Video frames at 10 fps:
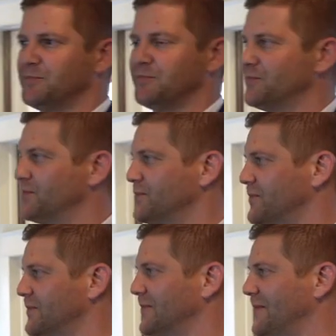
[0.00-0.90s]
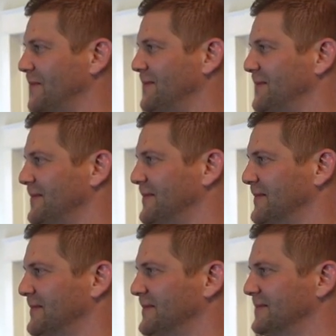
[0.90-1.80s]

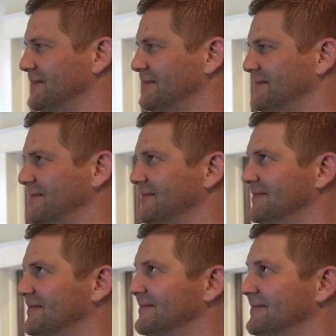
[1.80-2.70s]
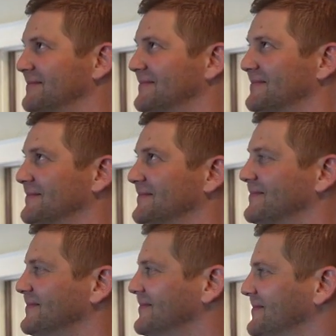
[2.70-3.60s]

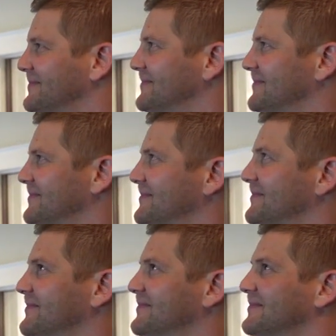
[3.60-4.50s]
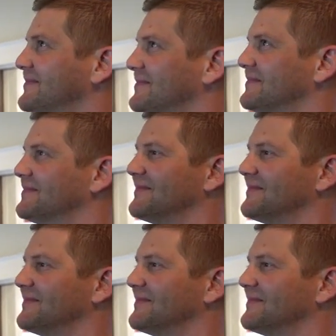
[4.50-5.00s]
This person isn't speaking.